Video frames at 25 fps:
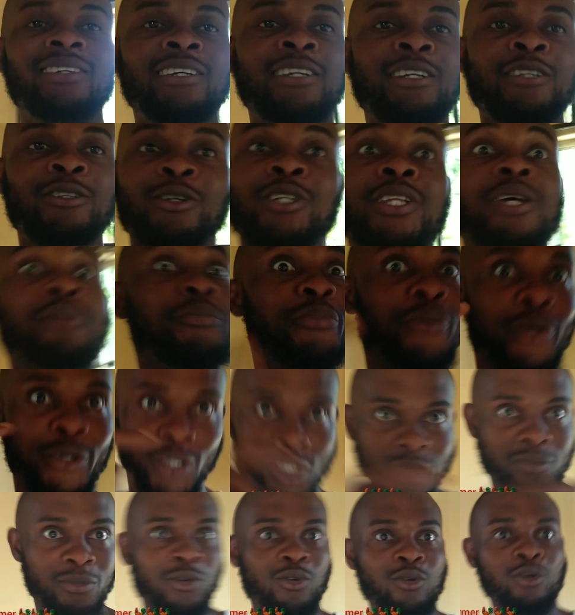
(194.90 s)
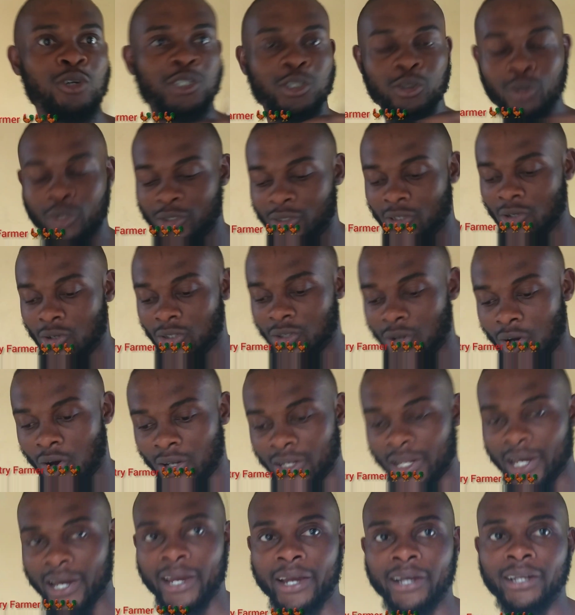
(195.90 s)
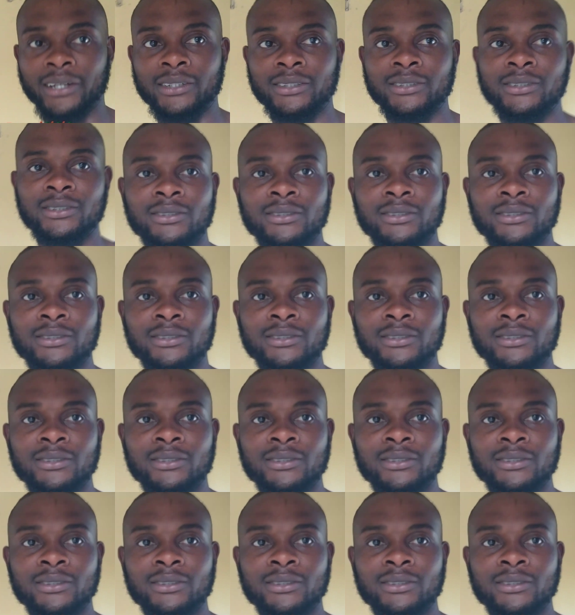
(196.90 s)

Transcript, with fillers: So let me let me go show you the, the other end.